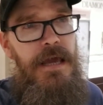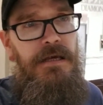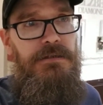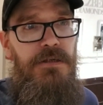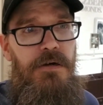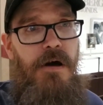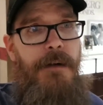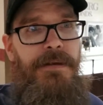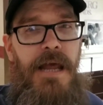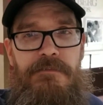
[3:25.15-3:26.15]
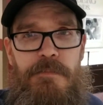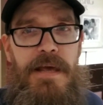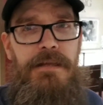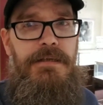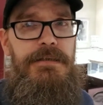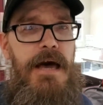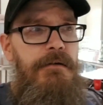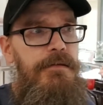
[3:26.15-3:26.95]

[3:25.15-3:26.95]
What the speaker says: So I'm going to have to make this out